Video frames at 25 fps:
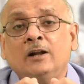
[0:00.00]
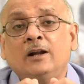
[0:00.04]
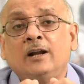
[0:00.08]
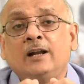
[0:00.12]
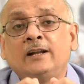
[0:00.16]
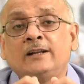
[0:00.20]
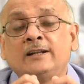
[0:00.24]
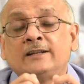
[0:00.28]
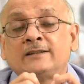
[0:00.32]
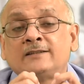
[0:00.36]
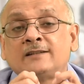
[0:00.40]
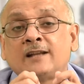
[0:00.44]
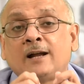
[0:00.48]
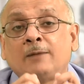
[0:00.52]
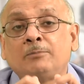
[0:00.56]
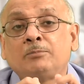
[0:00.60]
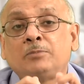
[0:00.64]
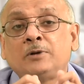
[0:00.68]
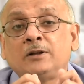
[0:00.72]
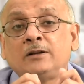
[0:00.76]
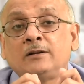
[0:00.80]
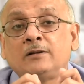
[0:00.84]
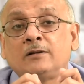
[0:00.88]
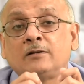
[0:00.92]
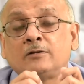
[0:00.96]
An
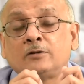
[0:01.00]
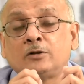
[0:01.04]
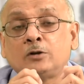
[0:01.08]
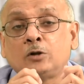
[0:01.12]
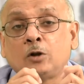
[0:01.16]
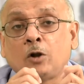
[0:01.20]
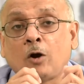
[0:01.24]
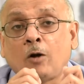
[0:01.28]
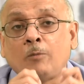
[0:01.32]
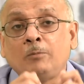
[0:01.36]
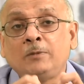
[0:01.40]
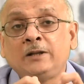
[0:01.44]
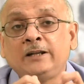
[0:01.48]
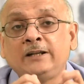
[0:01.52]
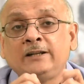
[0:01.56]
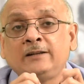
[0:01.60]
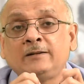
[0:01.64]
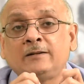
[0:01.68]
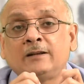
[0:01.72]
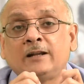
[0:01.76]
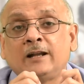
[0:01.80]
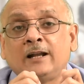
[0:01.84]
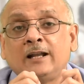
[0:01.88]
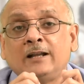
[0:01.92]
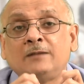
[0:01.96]
example
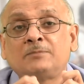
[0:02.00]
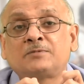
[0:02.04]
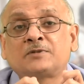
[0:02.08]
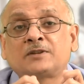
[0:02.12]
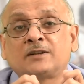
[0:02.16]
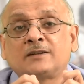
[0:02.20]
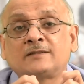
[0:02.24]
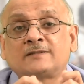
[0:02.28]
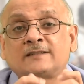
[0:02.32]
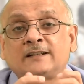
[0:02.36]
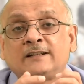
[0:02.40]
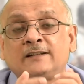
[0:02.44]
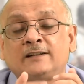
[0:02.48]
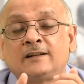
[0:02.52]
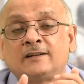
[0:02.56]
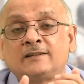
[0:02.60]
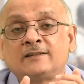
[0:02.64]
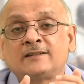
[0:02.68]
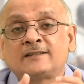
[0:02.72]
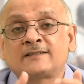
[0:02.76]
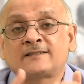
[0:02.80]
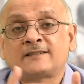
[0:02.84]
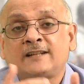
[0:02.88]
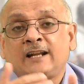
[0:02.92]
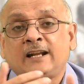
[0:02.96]
normally helps us in
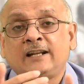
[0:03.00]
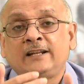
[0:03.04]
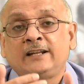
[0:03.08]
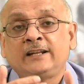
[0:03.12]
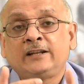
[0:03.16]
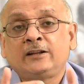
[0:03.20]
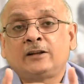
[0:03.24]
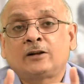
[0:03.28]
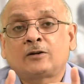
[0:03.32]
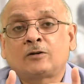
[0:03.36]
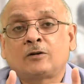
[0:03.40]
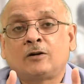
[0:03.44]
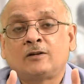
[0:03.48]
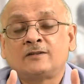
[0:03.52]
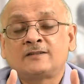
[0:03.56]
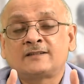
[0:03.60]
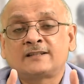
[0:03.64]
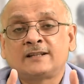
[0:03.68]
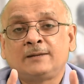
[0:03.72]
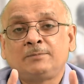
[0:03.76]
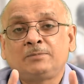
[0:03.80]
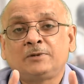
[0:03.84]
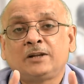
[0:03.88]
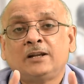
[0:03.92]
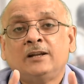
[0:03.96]
understanding the
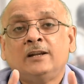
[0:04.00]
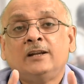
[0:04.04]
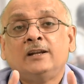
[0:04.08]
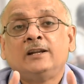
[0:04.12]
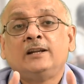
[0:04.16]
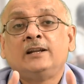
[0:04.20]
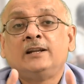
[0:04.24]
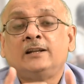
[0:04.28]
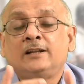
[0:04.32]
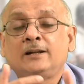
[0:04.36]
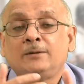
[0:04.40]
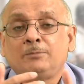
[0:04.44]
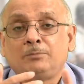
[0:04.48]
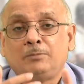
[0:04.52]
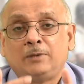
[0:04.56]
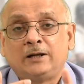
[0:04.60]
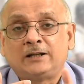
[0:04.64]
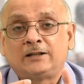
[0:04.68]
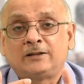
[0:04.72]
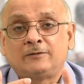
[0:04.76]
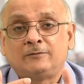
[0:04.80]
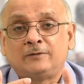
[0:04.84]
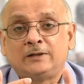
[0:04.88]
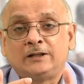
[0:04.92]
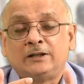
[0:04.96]
concept in a
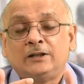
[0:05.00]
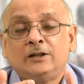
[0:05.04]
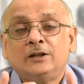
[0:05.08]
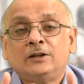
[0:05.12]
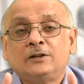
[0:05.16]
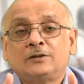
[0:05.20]
better way.